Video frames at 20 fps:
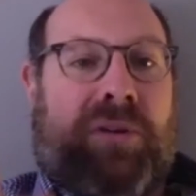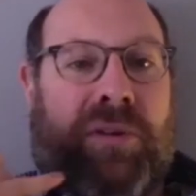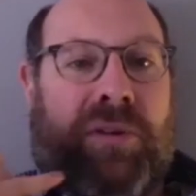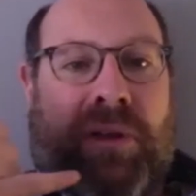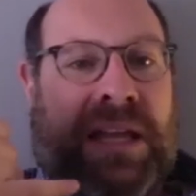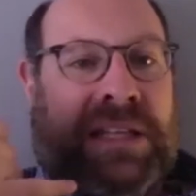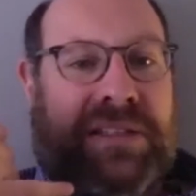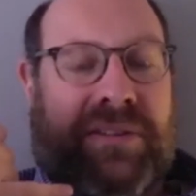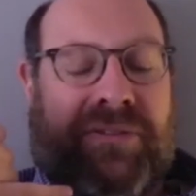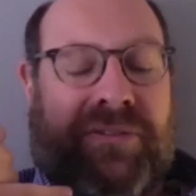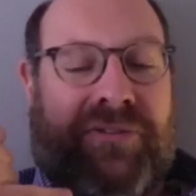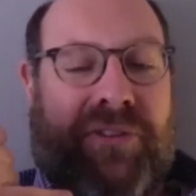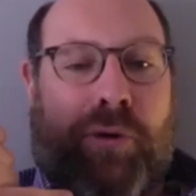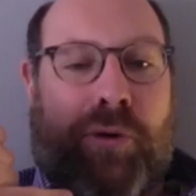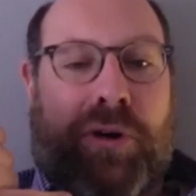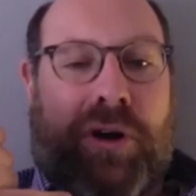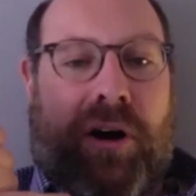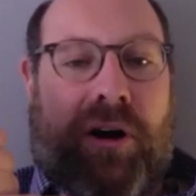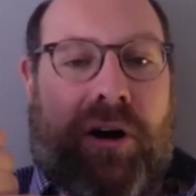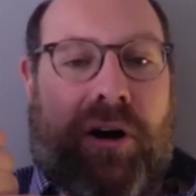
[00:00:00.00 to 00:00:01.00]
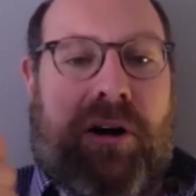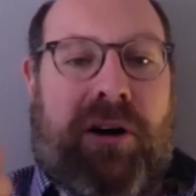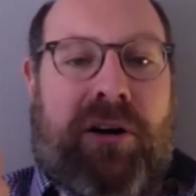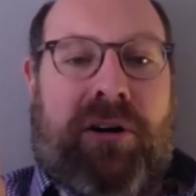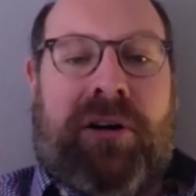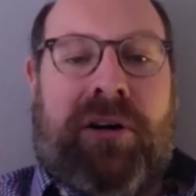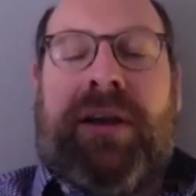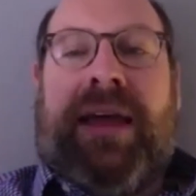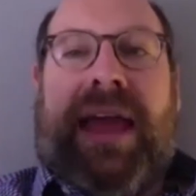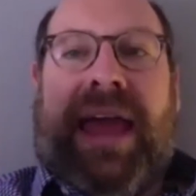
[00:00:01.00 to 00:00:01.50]
It's a phone
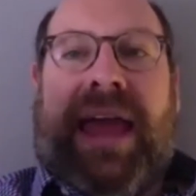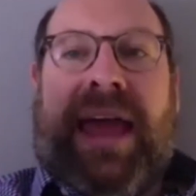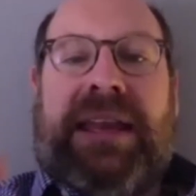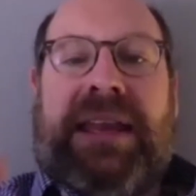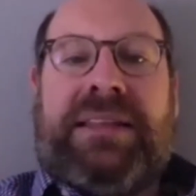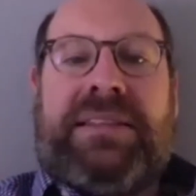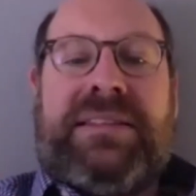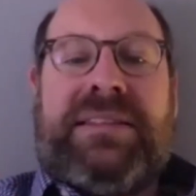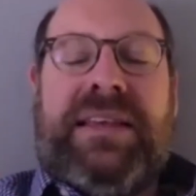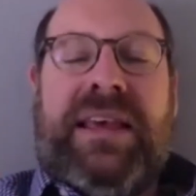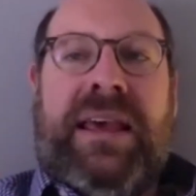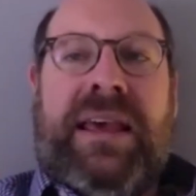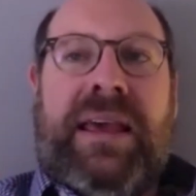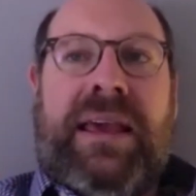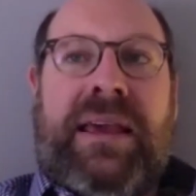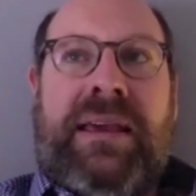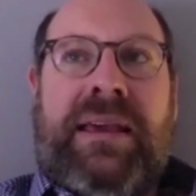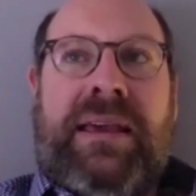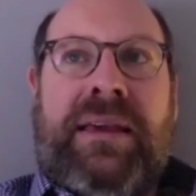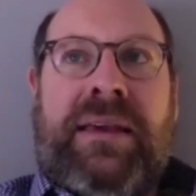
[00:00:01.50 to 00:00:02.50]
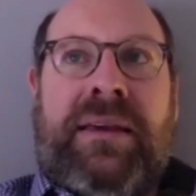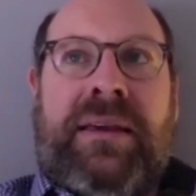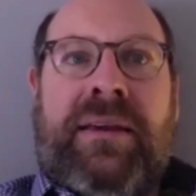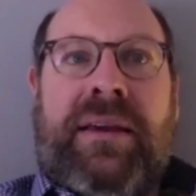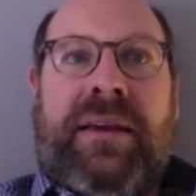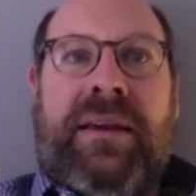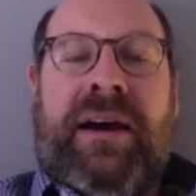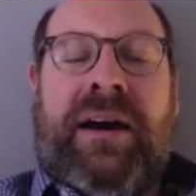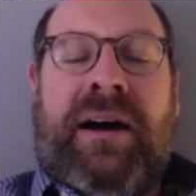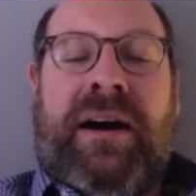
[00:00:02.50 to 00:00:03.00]
call and it's a,
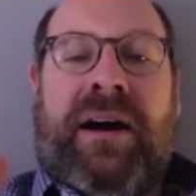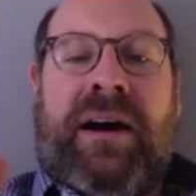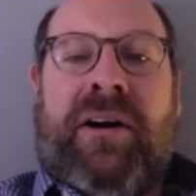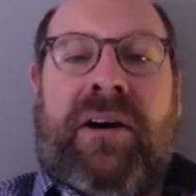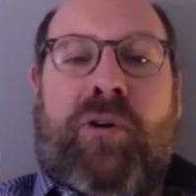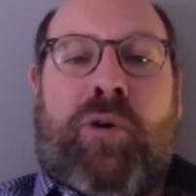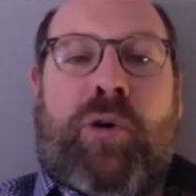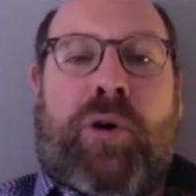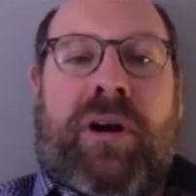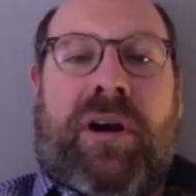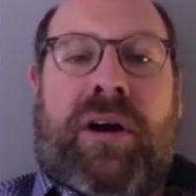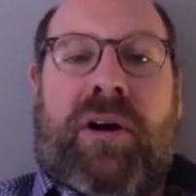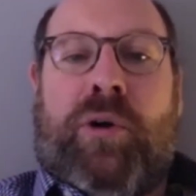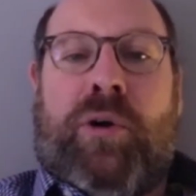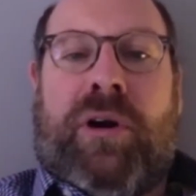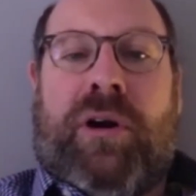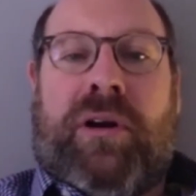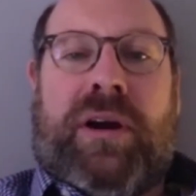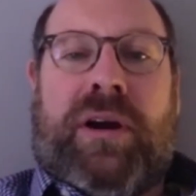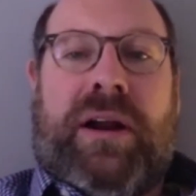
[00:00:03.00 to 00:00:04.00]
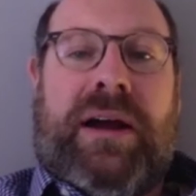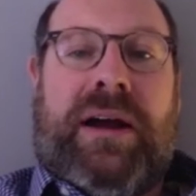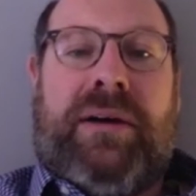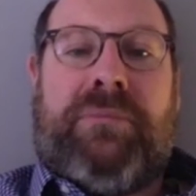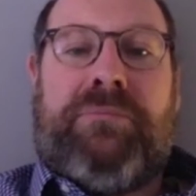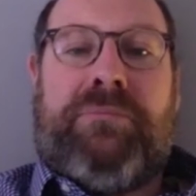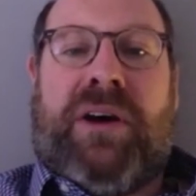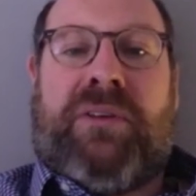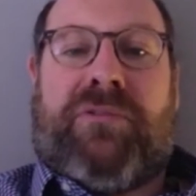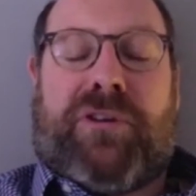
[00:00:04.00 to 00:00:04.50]
uh, or, or
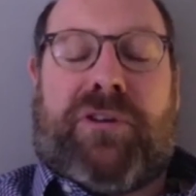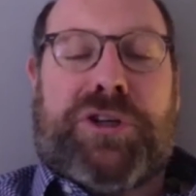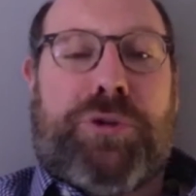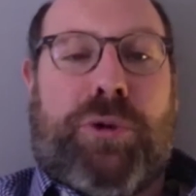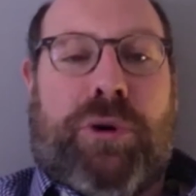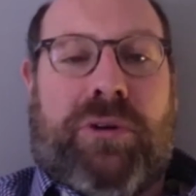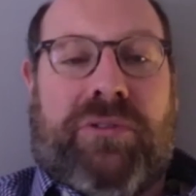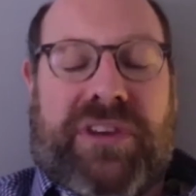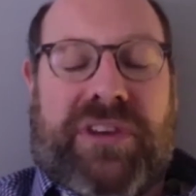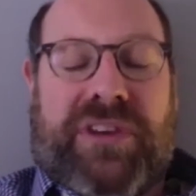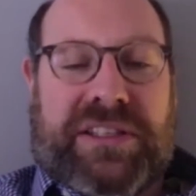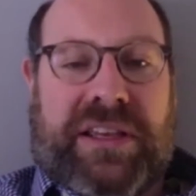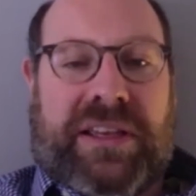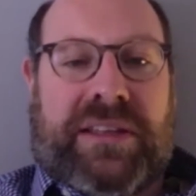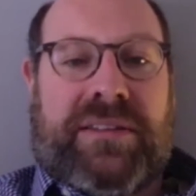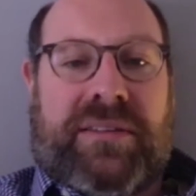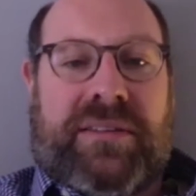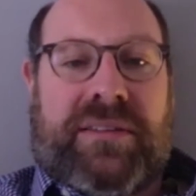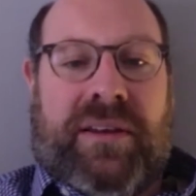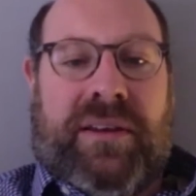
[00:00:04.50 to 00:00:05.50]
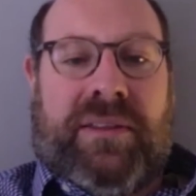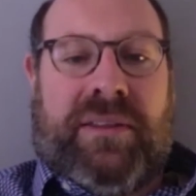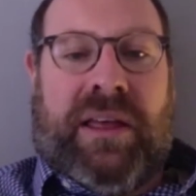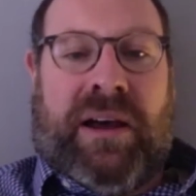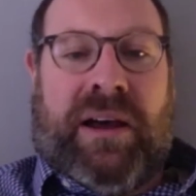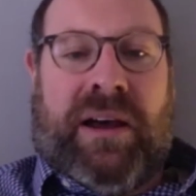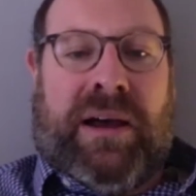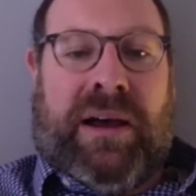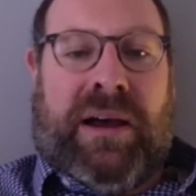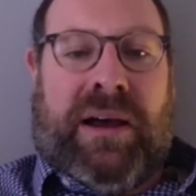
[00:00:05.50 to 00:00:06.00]
um, a virtual visit
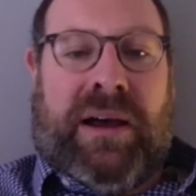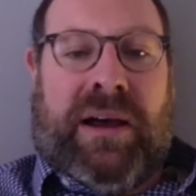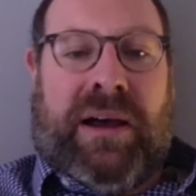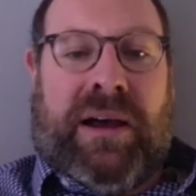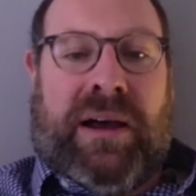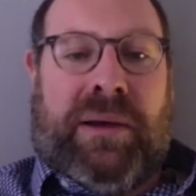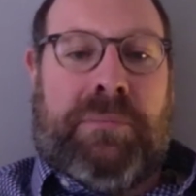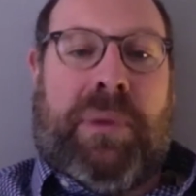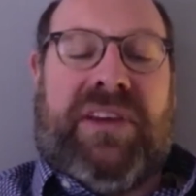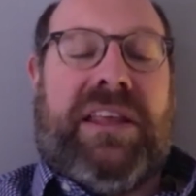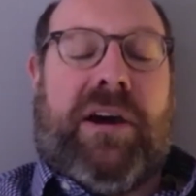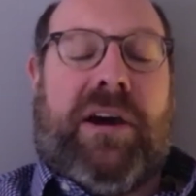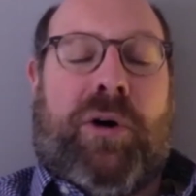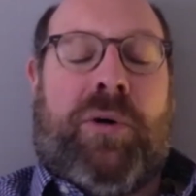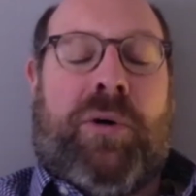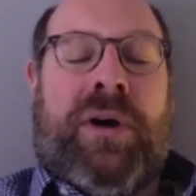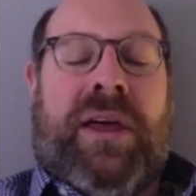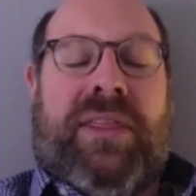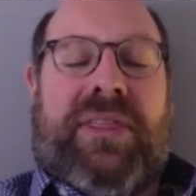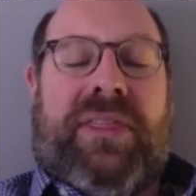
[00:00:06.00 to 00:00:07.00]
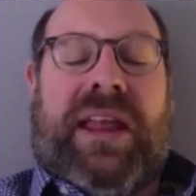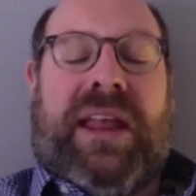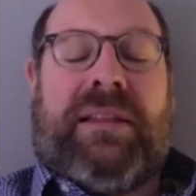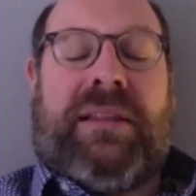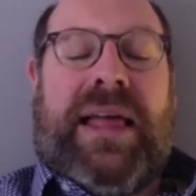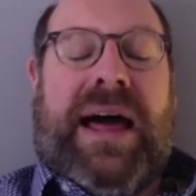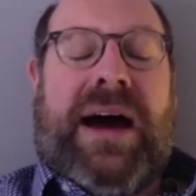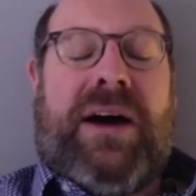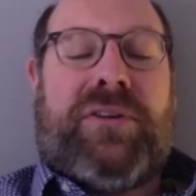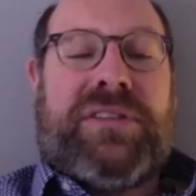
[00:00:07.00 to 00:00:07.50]
um, by video
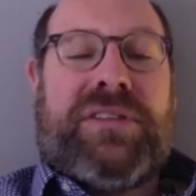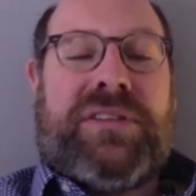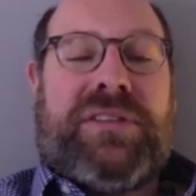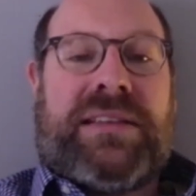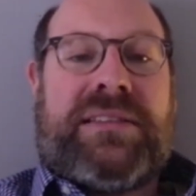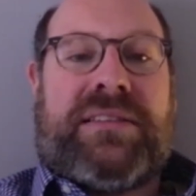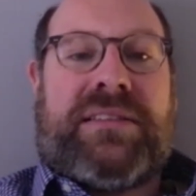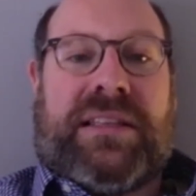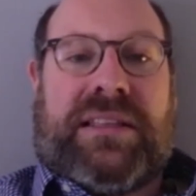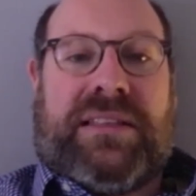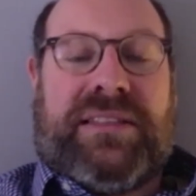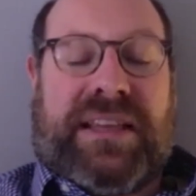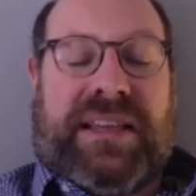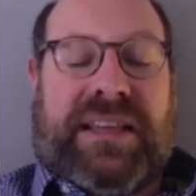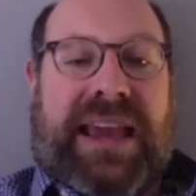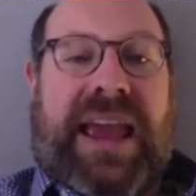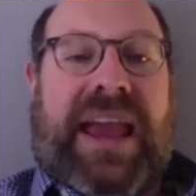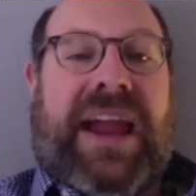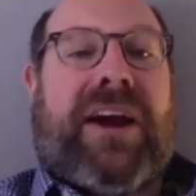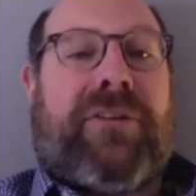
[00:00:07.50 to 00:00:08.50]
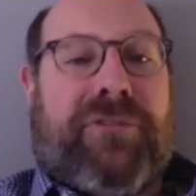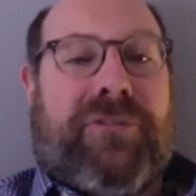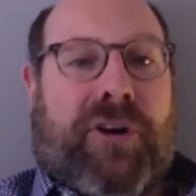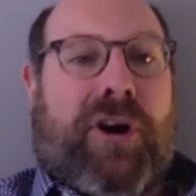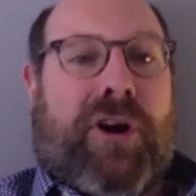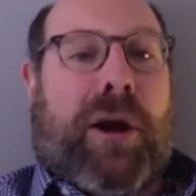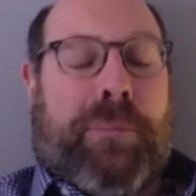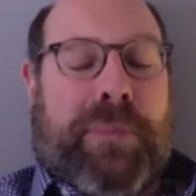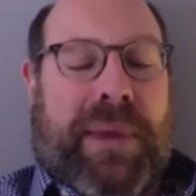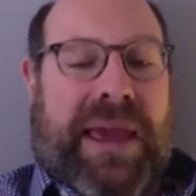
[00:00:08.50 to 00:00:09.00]
that allows us to, to care
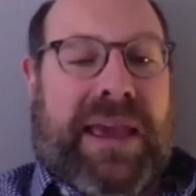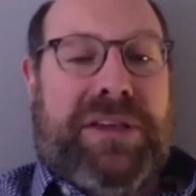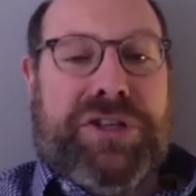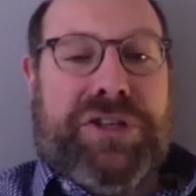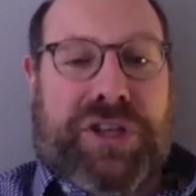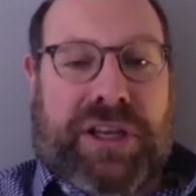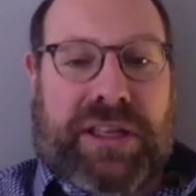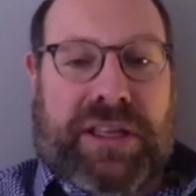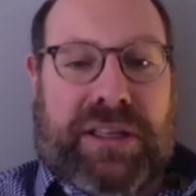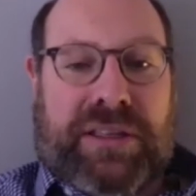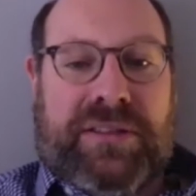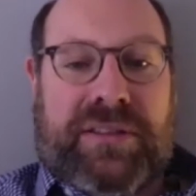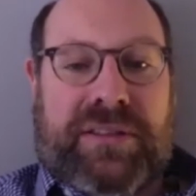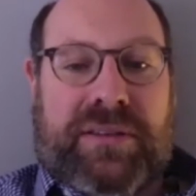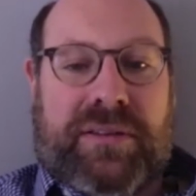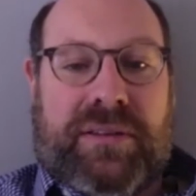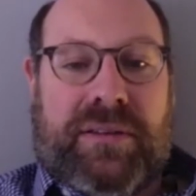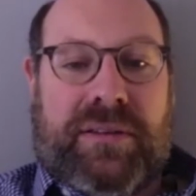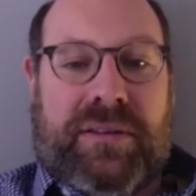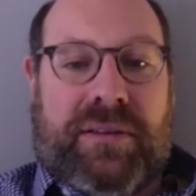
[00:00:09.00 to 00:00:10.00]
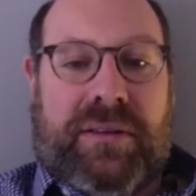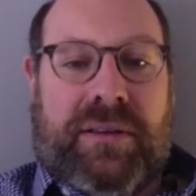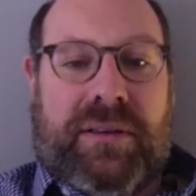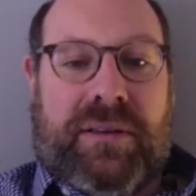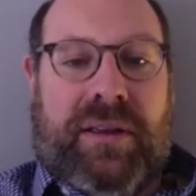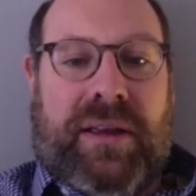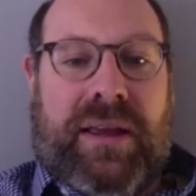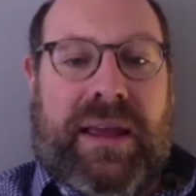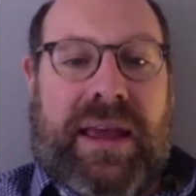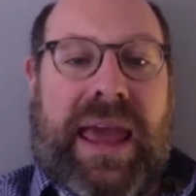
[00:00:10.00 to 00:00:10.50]
for our patients
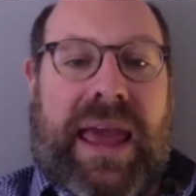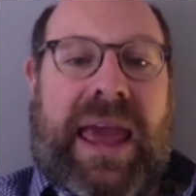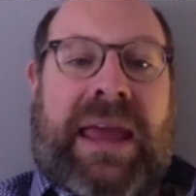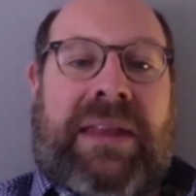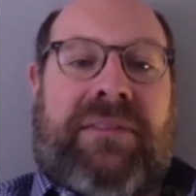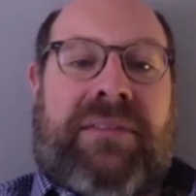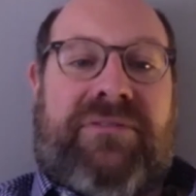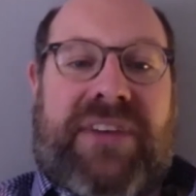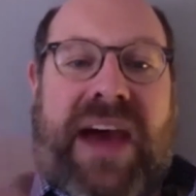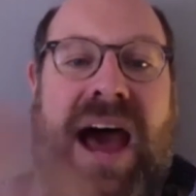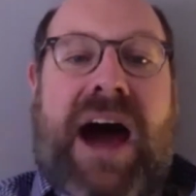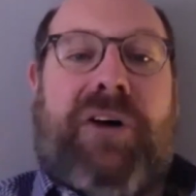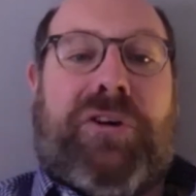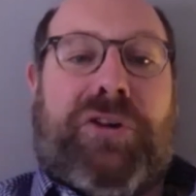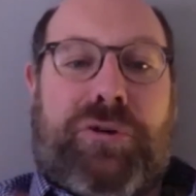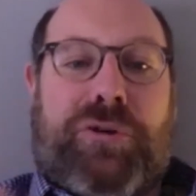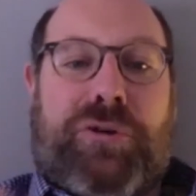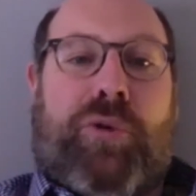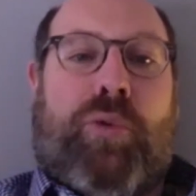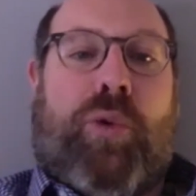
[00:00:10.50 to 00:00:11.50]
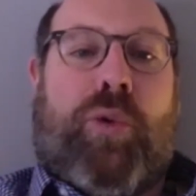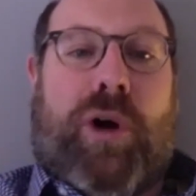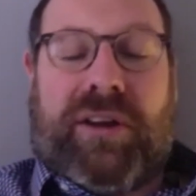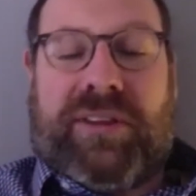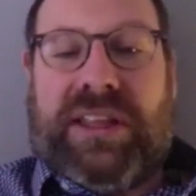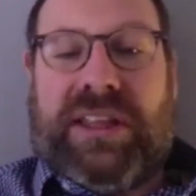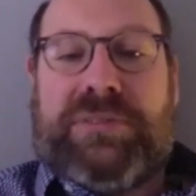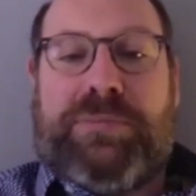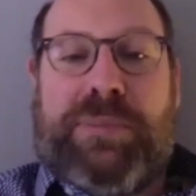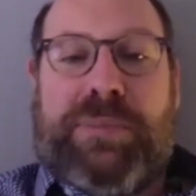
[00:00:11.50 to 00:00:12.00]
and value the
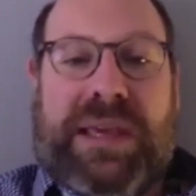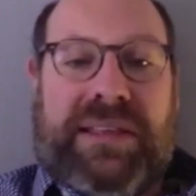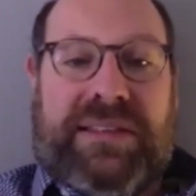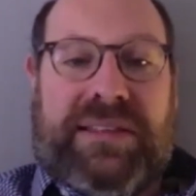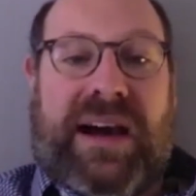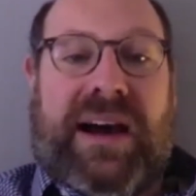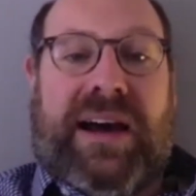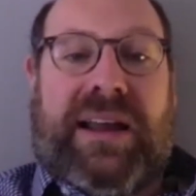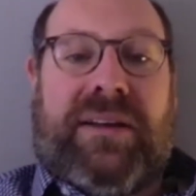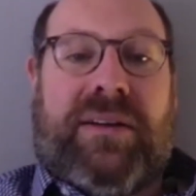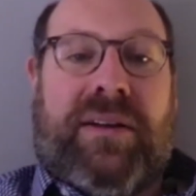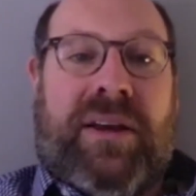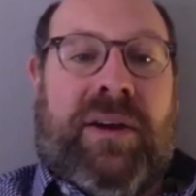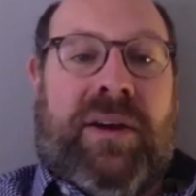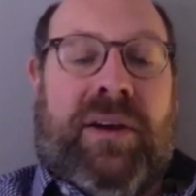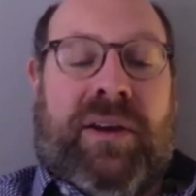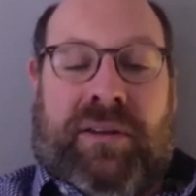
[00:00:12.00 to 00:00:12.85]
work that's being done.